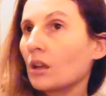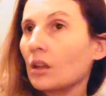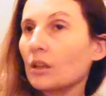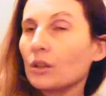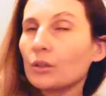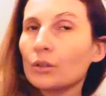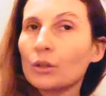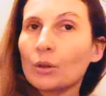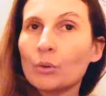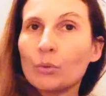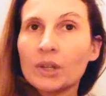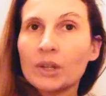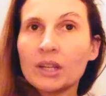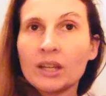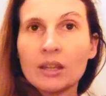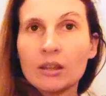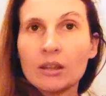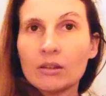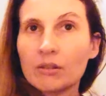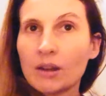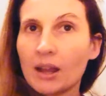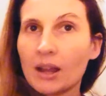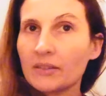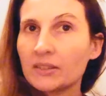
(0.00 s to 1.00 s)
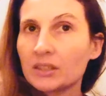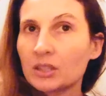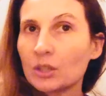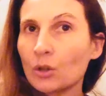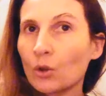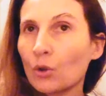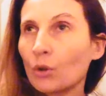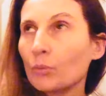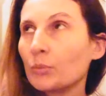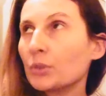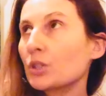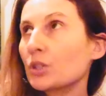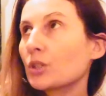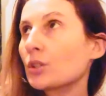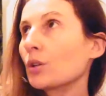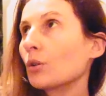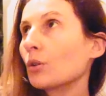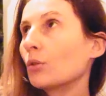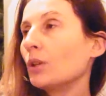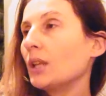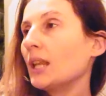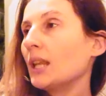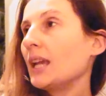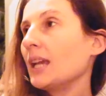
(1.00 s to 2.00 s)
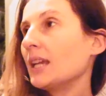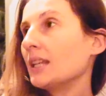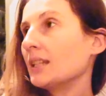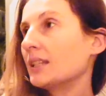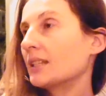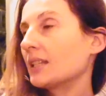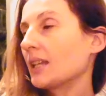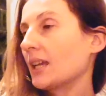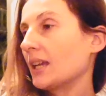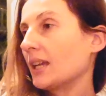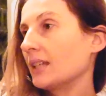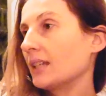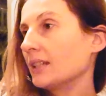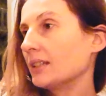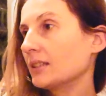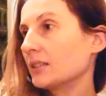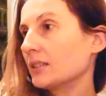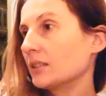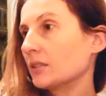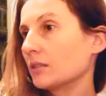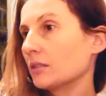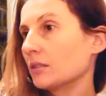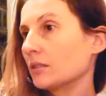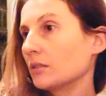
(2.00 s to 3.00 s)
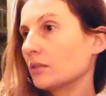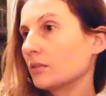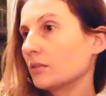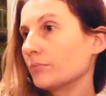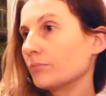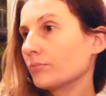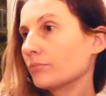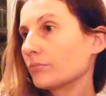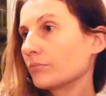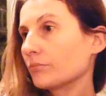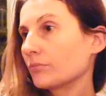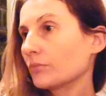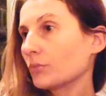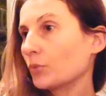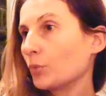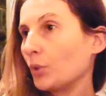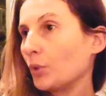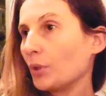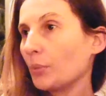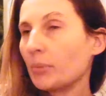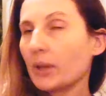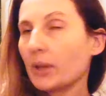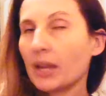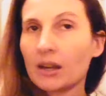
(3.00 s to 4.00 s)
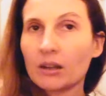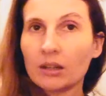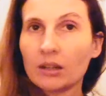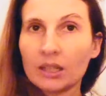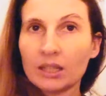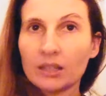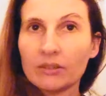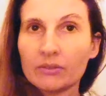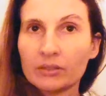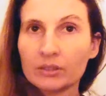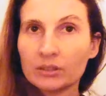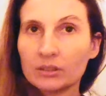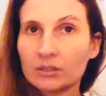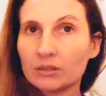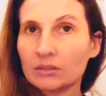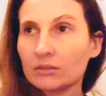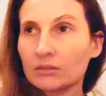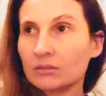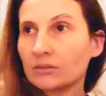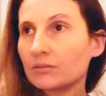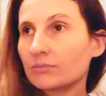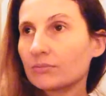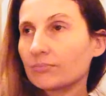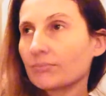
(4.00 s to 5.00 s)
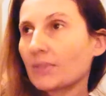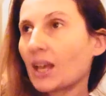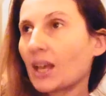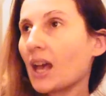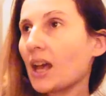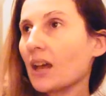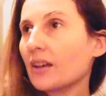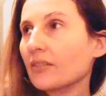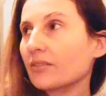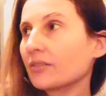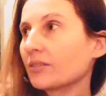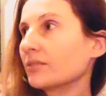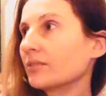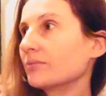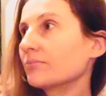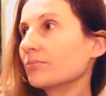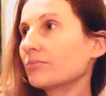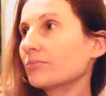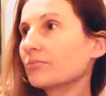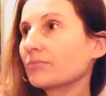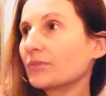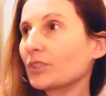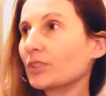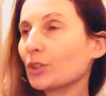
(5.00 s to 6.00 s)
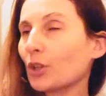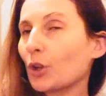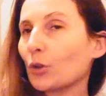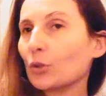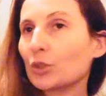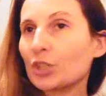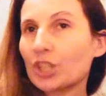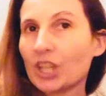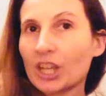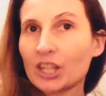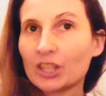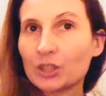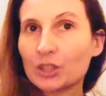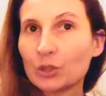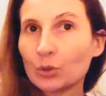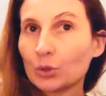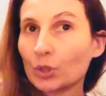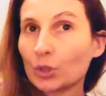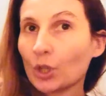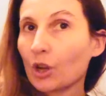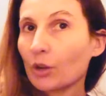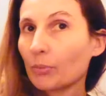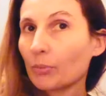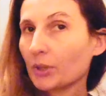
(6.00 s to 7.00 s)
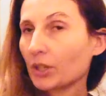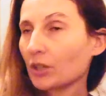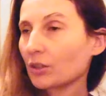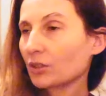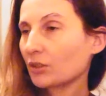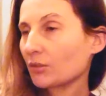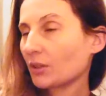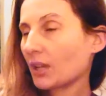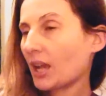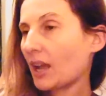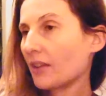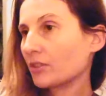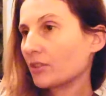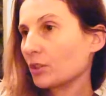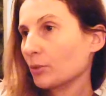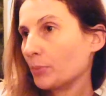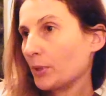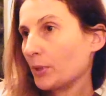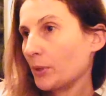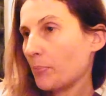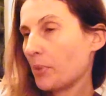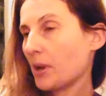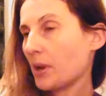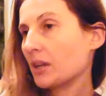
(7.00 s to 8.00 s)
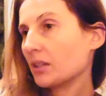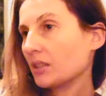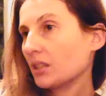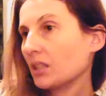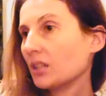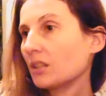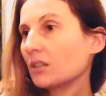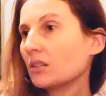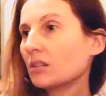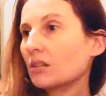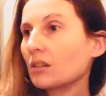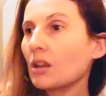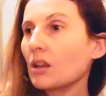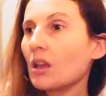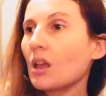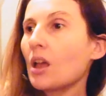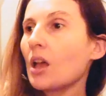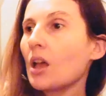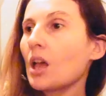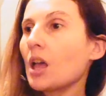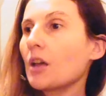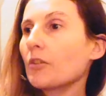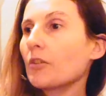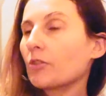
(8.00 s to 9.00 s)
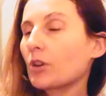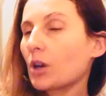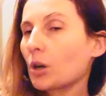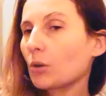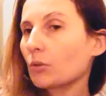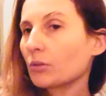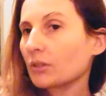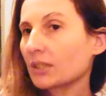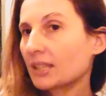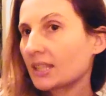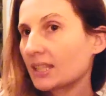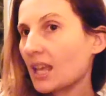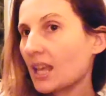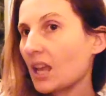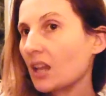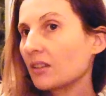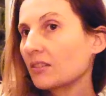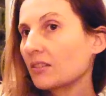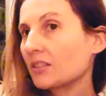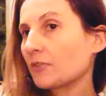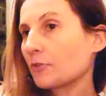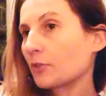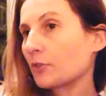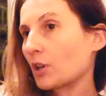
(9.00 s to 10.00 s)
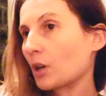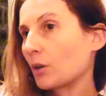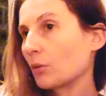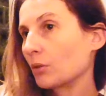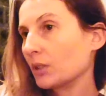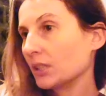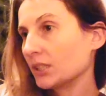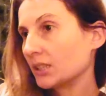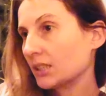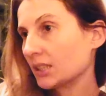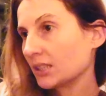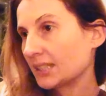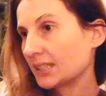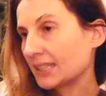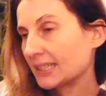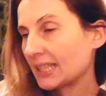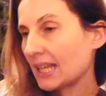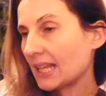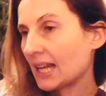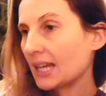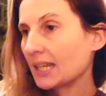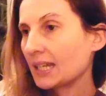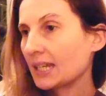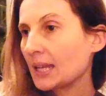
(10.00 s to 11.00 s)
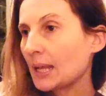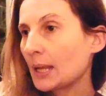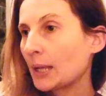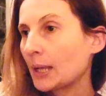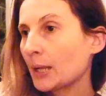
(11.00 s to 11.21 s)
you know, when he arrives home it's so late, and uh, we barely even have, you know, chance to talk, because we have to prepare dinner for ourselves, for our little son,